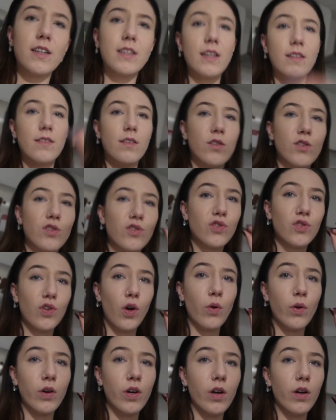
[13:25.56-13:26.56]
and it tasted
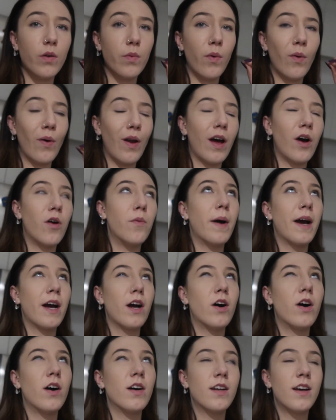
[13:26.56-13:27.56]
so good. And we were like, oh my
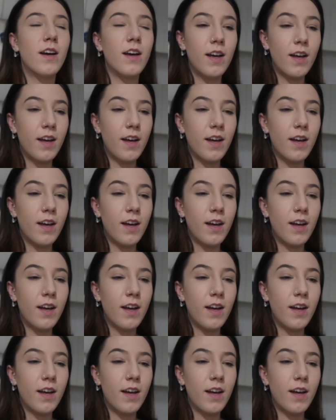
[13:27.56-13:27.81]
god.